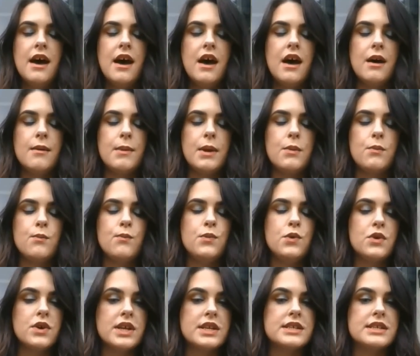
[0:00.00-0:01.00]
Um, and
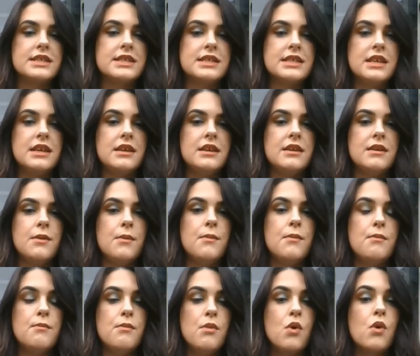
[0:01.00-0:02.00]
you'll get to see
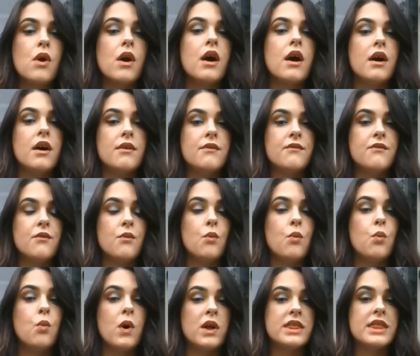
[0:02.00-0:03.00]
more of
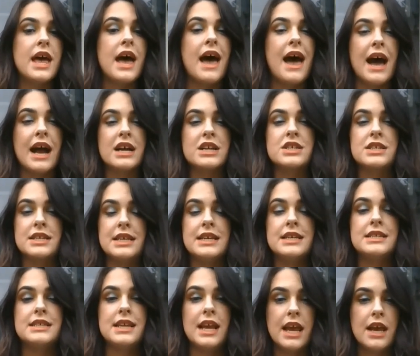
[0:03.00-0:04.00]
what that actually
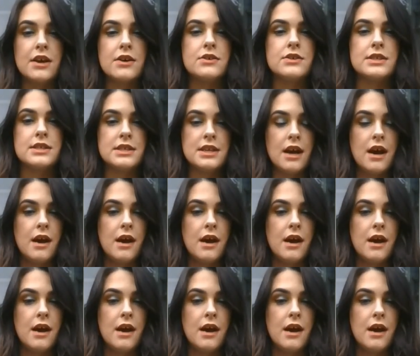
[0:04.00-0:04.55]
entails.